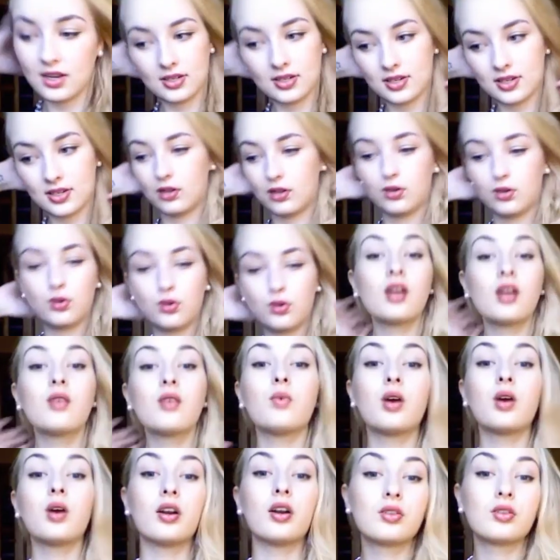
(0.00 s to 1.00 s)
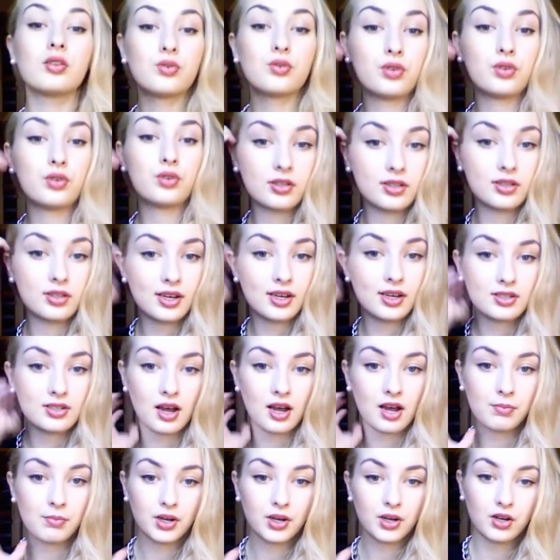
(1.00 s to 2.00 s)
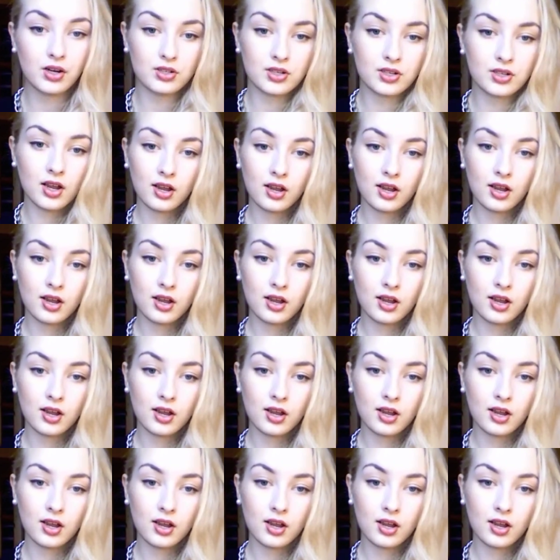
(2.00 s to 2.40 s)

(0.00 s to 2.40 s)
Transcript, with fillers: said, you can wear it during daytime because